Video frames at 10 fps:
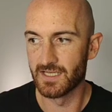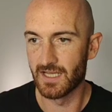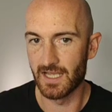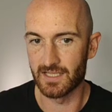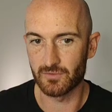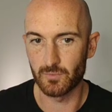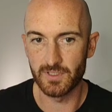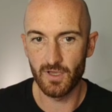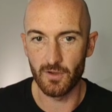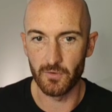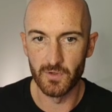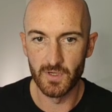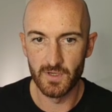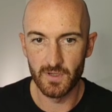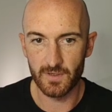as we go.
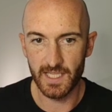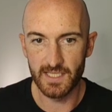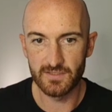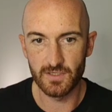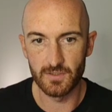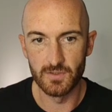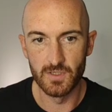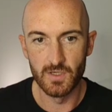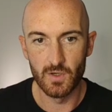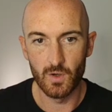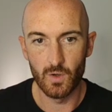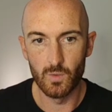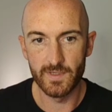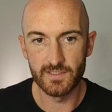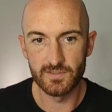Okay, so all
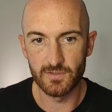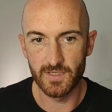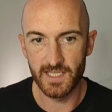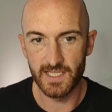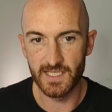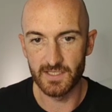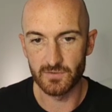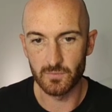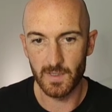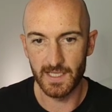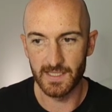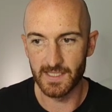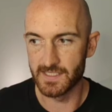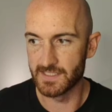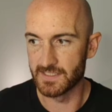we can do here as well
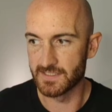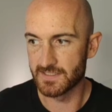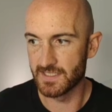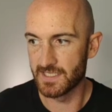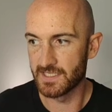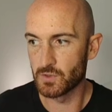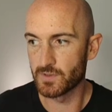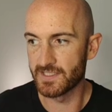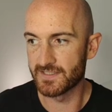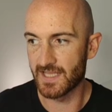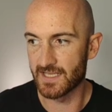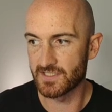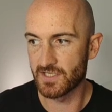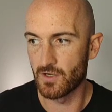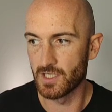is increase that
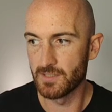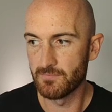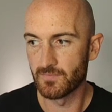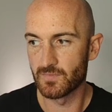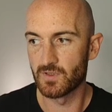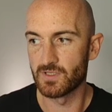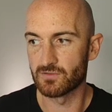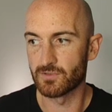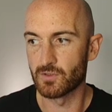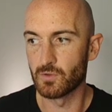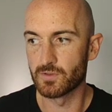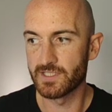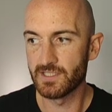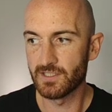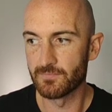time that it's
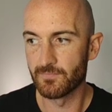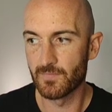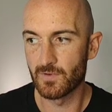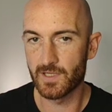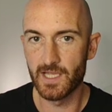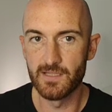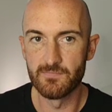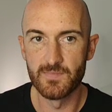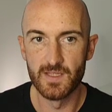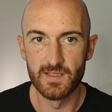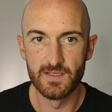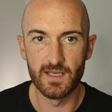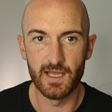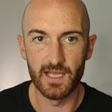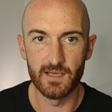recording. Okay,
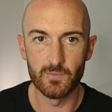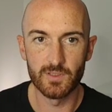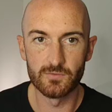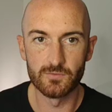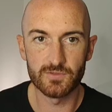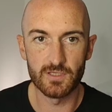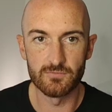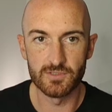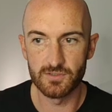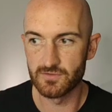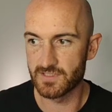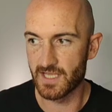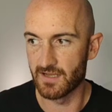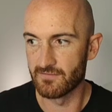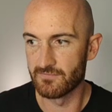we can also reduce
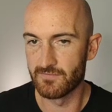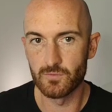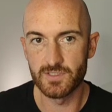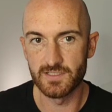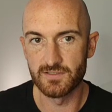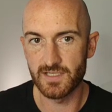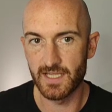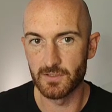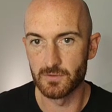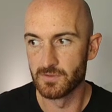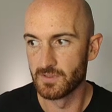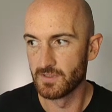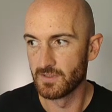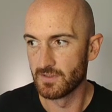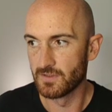that voltage scale
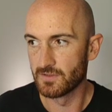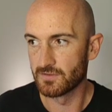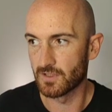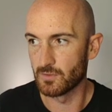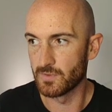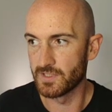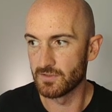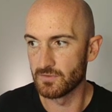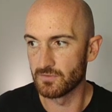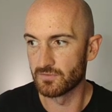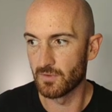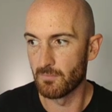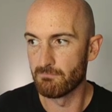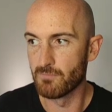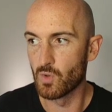so we use
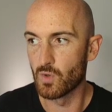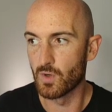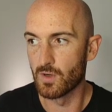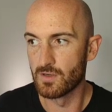more